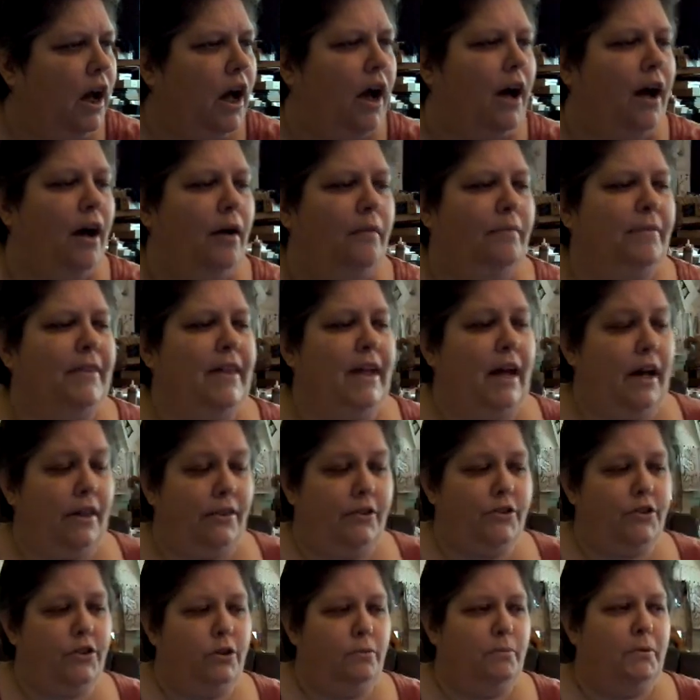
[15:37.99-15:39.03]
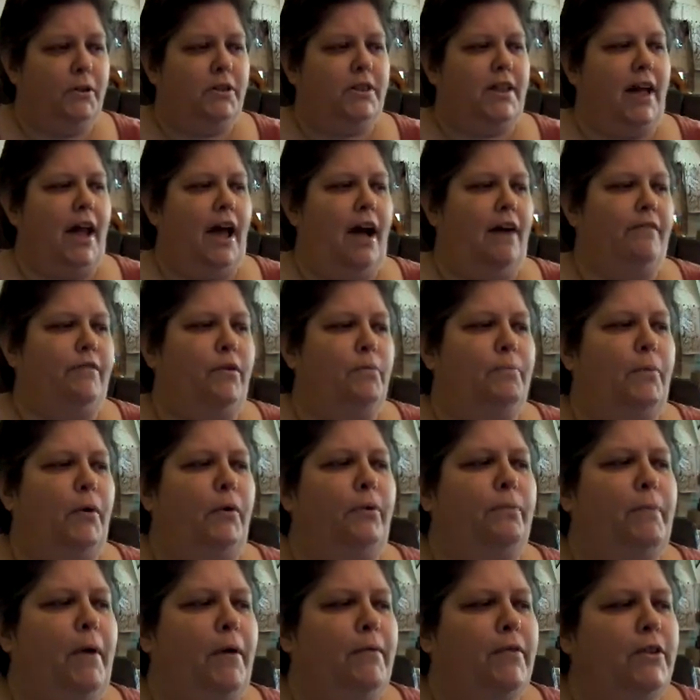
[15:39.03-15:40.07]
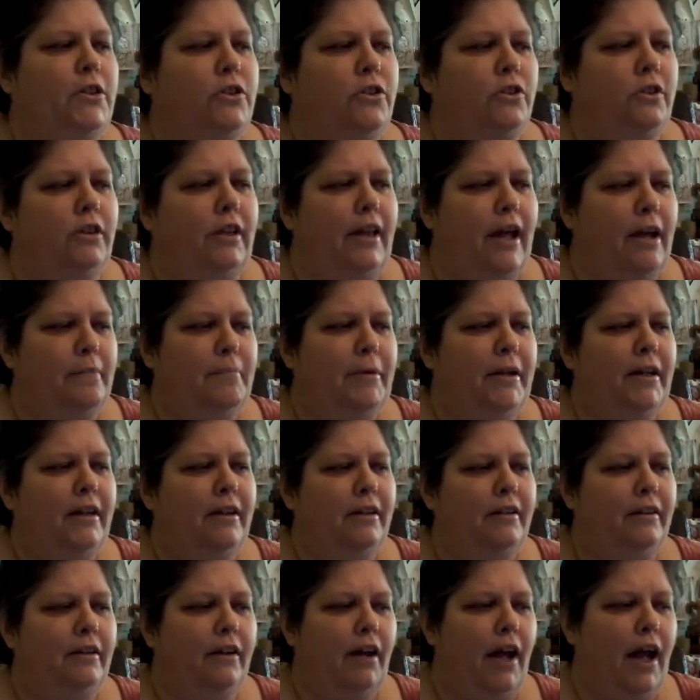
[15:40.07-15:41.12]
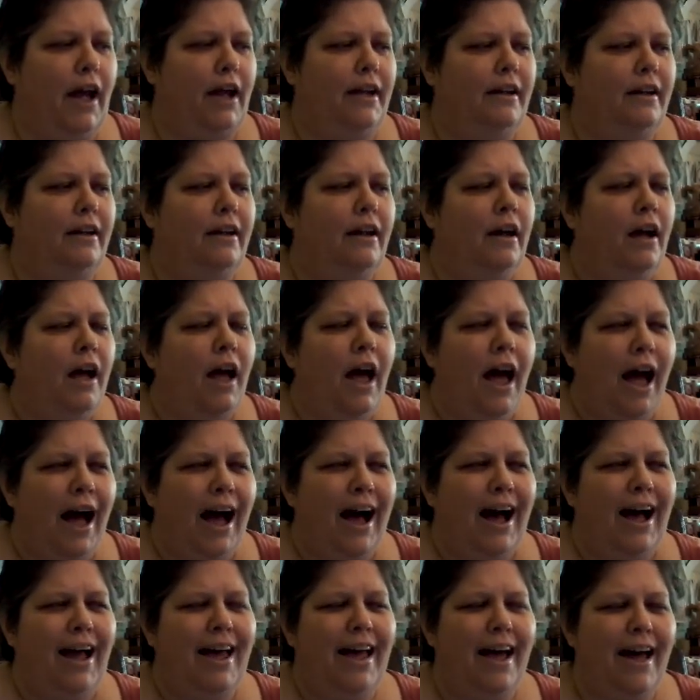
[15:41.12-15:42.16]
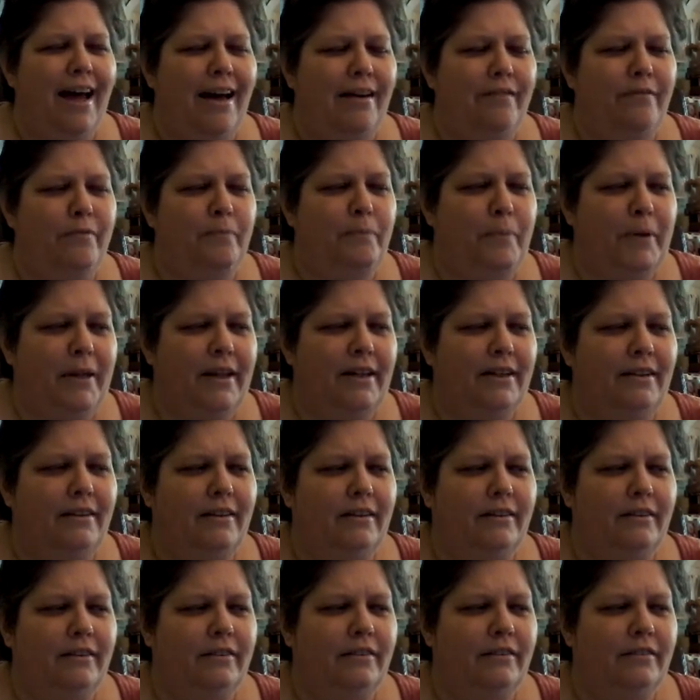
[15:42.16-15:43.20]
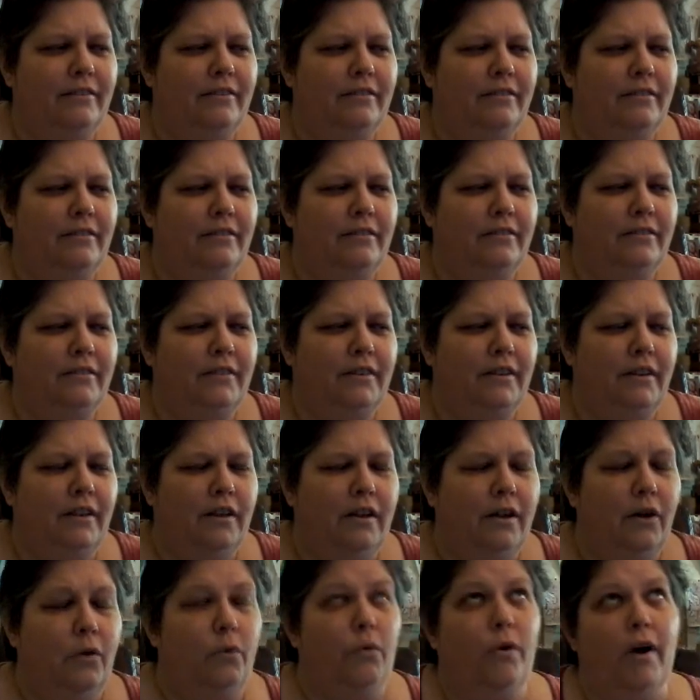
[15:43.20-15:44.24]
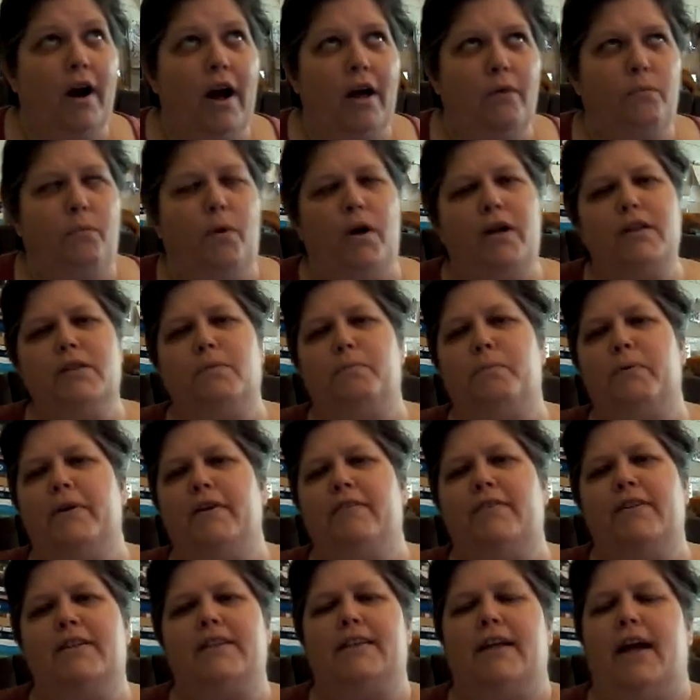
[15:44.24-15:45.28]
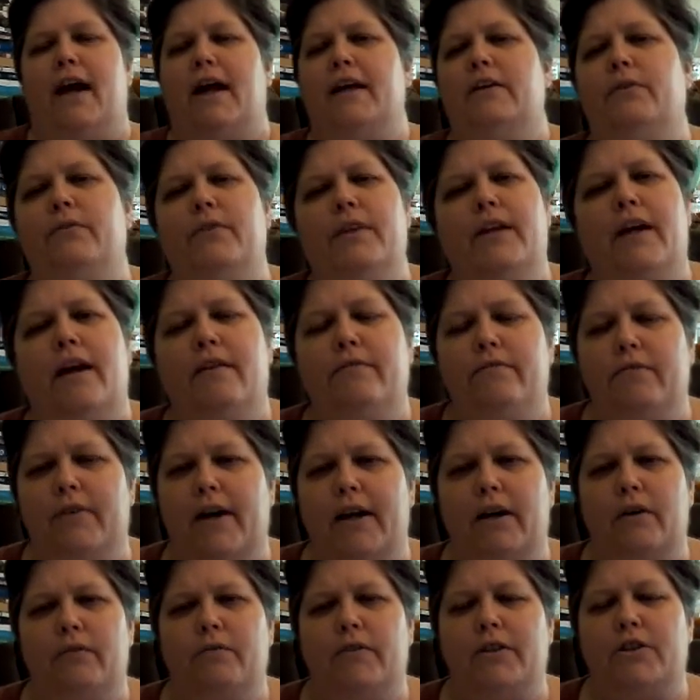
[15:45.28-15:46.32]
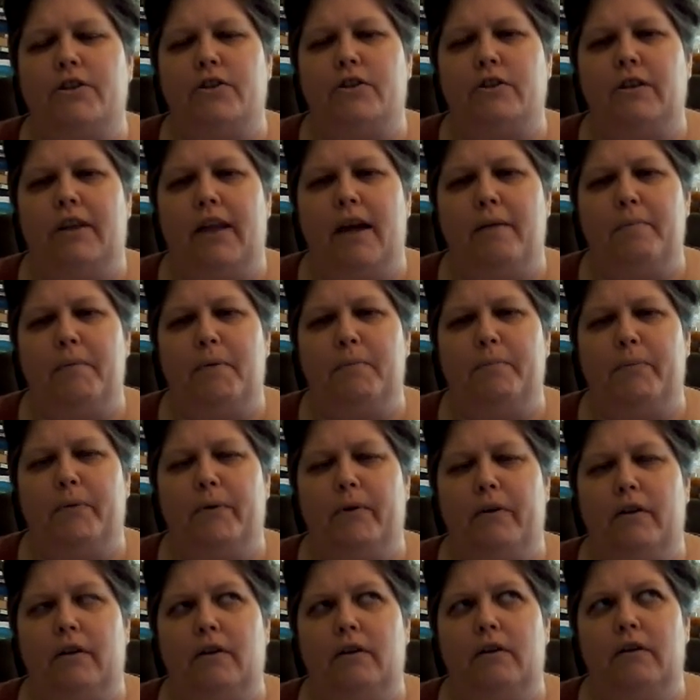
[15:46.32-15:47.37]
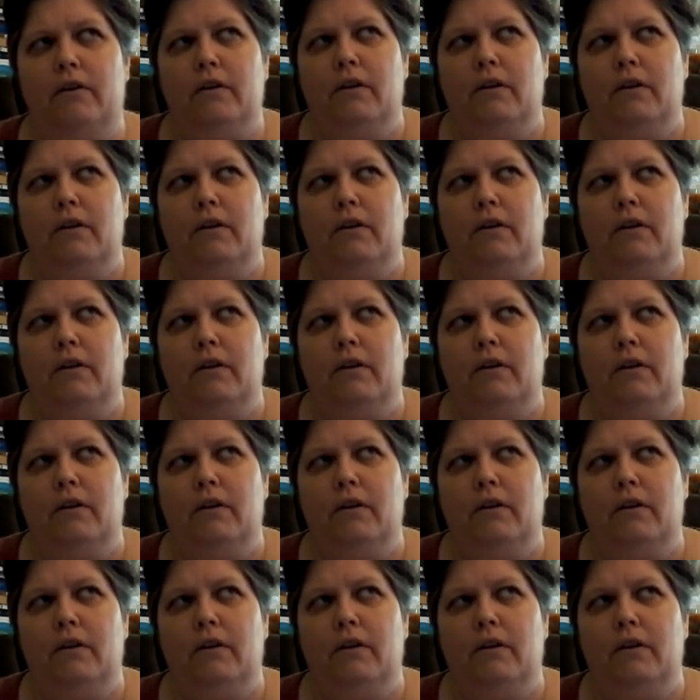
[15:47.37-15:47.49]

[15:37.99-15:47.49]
The other two books I have are both by Richard Lemon, and I have been, or I was previously, I don't think I've read a Richard Lemon book